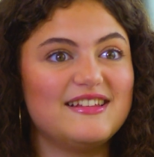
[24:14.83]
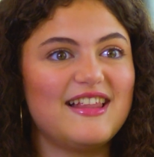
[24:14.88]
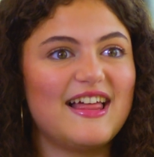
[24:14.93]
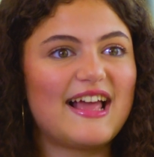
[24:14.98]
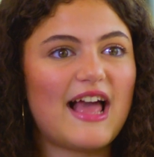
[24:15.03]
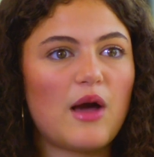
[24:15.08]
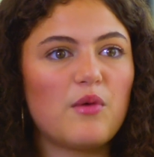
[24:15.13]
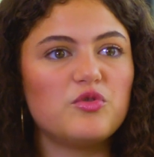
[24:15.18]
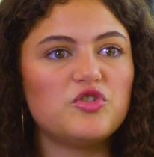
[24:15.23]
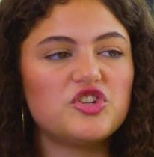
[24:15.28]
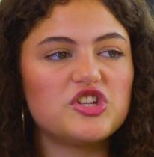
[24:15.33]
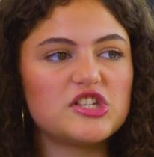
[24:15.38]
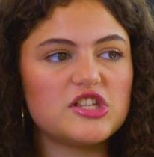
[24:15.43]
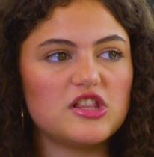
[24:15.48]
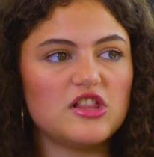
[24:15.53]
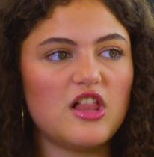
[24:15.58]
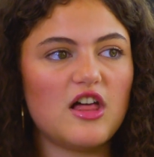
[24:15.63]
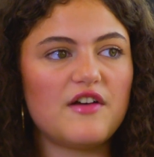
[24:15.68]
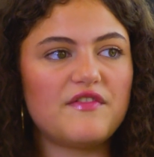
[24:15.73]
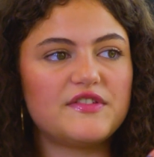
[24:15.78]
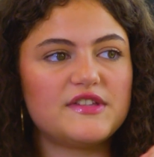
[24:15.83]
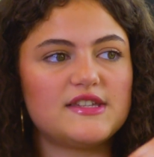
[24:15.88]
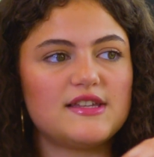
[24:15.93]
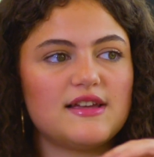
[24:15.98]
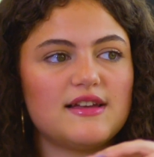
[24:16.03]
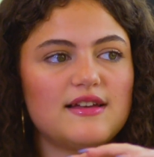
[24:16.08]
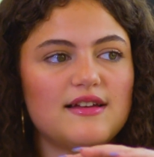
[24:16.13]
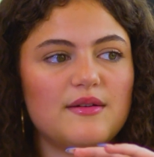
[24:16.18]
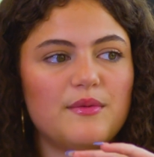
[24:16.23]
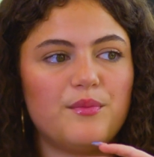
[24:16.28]
Like I would just love
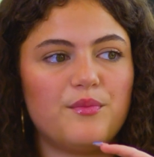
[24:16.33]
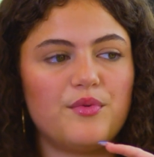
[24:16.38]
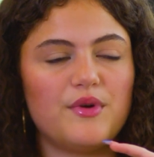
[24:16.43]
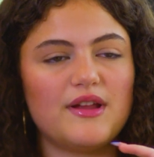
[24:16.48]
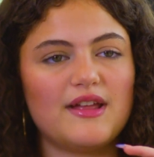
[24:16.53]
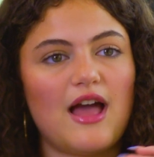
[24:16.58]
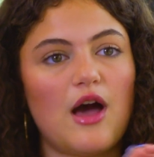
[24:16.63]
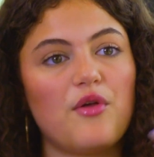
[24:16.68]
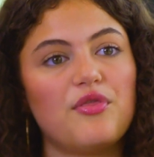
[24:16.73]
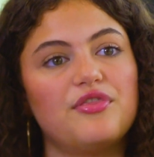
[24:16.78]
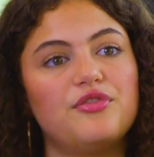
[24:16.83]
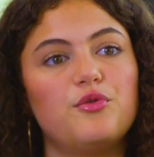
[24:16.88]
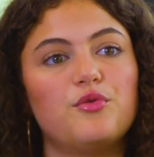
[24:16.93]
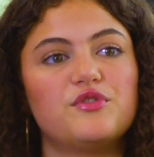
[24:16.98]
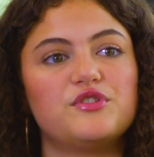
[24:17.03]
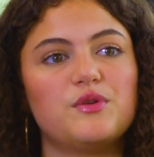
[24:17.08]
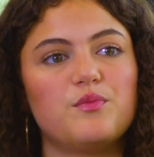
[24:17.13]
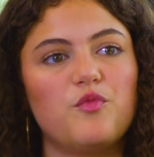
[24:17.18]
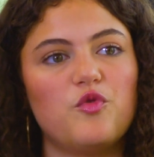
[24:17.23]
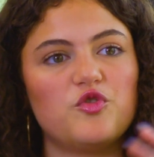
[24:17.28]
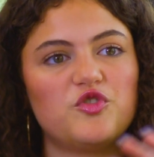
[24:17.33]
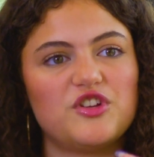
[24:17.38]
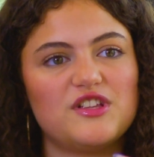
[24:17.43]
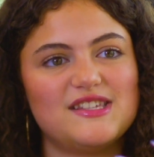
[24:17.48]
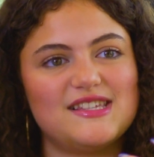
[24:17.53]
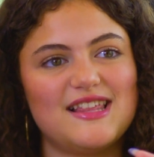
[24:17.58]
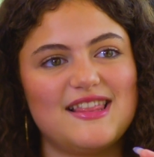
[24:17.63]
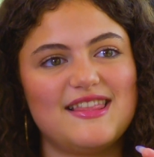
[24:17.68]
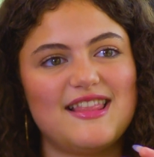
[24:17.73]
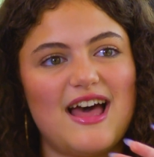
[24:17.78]
to bring out those emotions
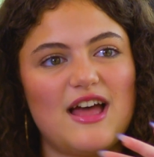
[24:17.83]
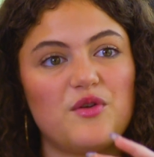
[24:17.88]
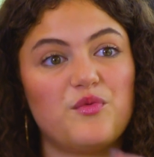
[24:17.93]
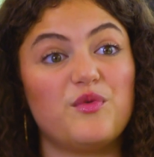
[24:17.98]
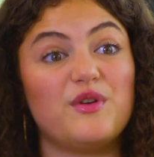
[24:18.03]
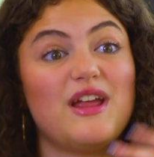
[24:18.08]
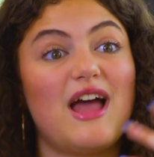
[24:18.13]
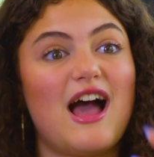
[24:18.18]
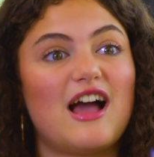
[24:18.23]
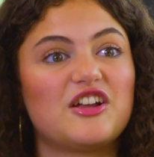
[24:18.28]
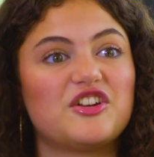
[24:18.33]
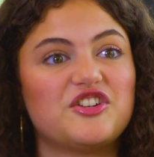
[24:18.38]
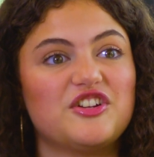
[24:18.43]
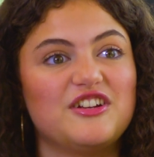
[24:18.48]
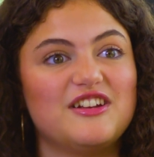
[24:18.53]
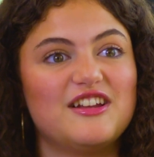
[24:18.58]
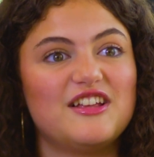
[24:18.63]
and that reaction.